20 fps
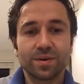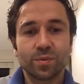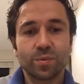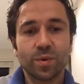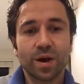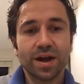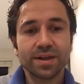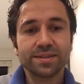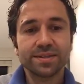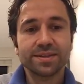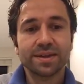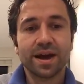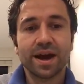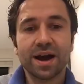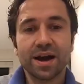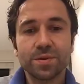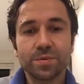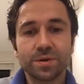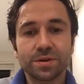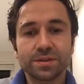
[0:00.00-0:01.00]
Why did
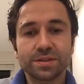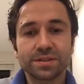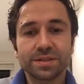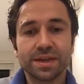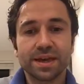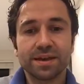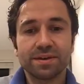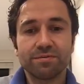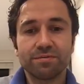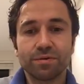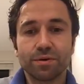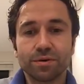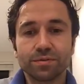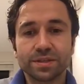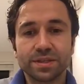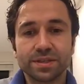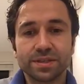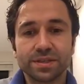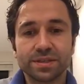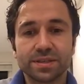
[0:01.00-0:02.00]
I want to get
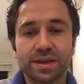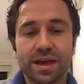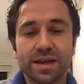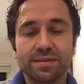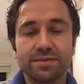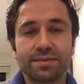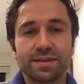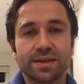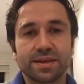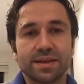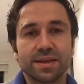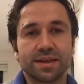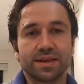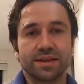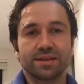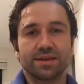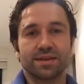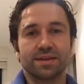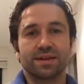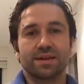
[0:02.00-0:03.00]
involved in design
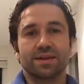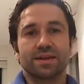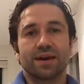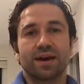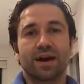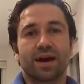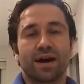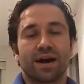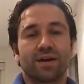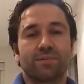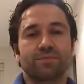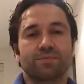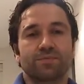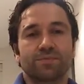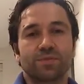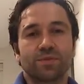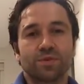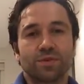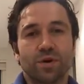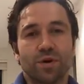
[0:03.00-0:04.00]
thinking? Uh,
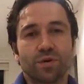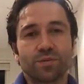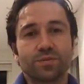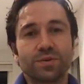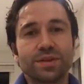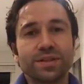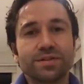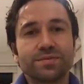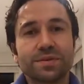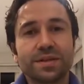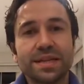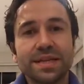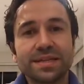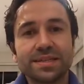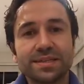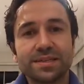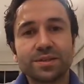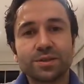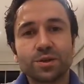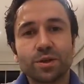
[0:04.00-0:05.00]
not really
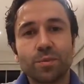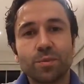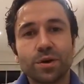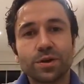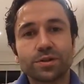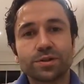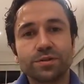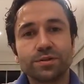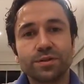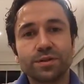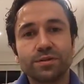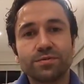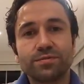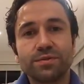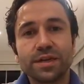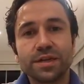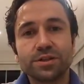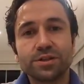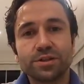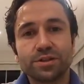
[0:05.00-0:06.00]
related so much to
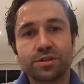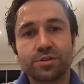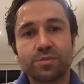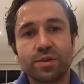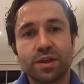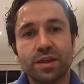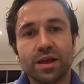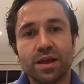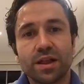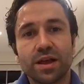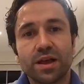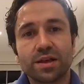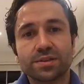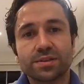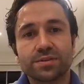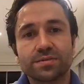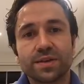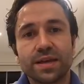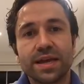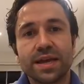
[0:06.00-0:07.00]
innovation, but I'll
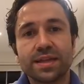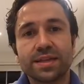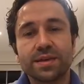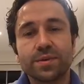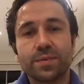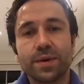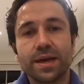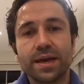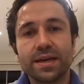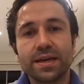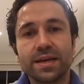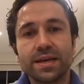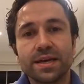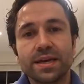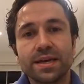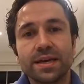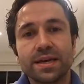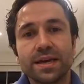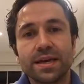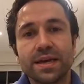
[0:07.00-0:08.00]
answer it anyway.
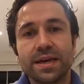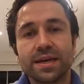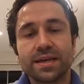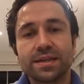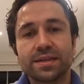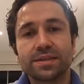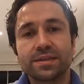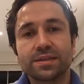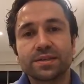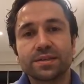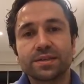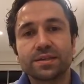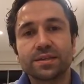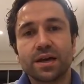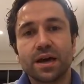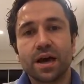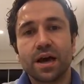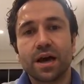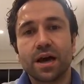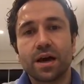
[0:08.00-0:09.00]
Is
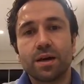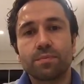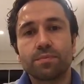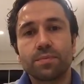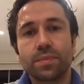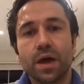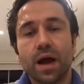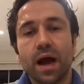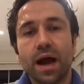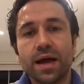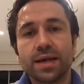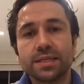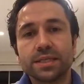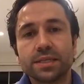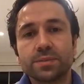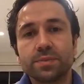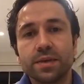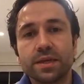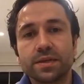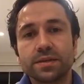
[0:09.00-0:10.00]
um, I
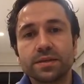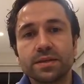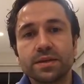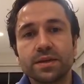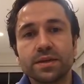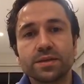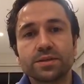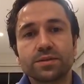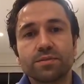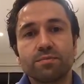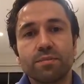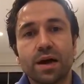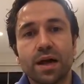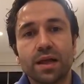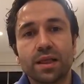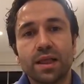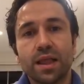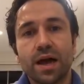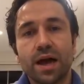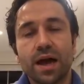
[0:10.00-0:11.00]
spent years of my
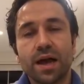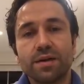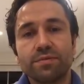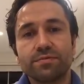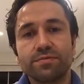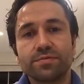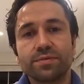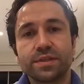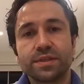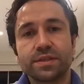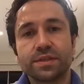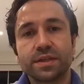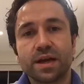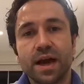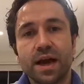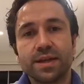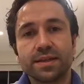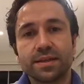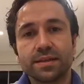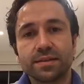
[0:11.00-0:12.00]
life
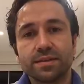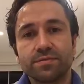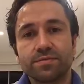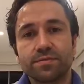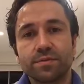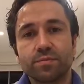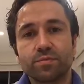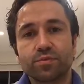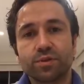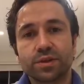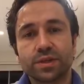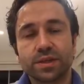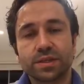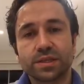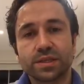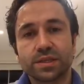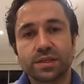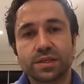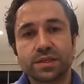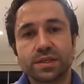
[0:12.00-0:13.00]
designing different
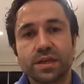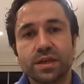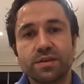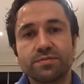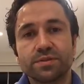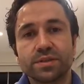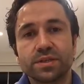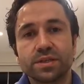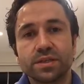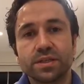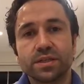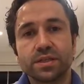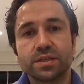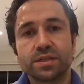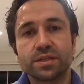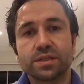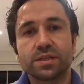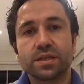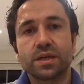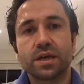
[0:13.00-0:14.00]
products and
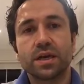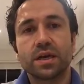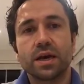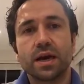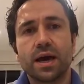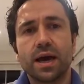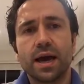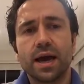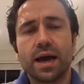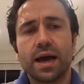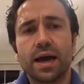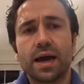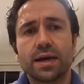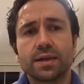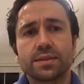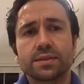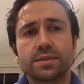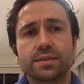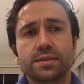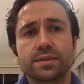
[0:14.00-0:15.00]
services, and